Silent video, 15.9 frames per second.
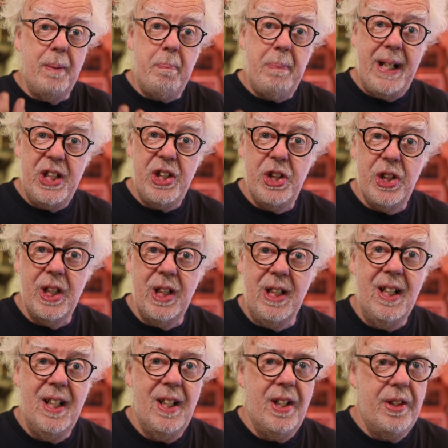picture,
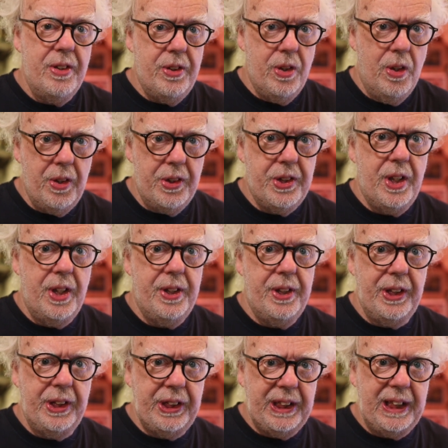not
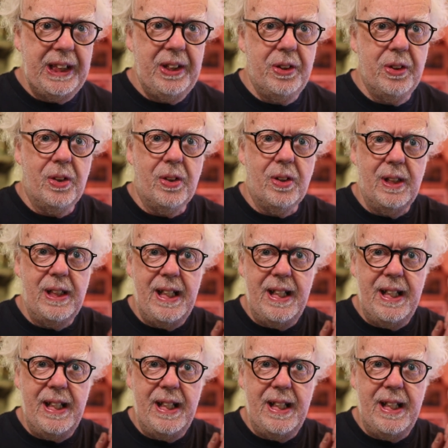the single